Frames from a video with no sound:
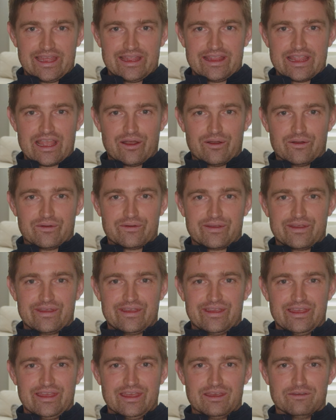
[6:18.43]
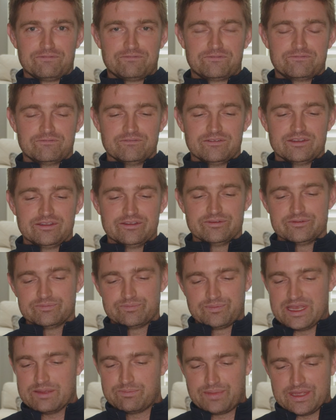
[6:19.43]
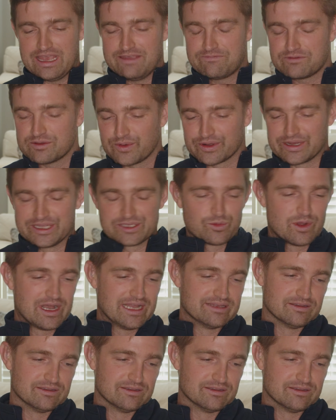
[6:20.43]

Now, if p- everybody is wired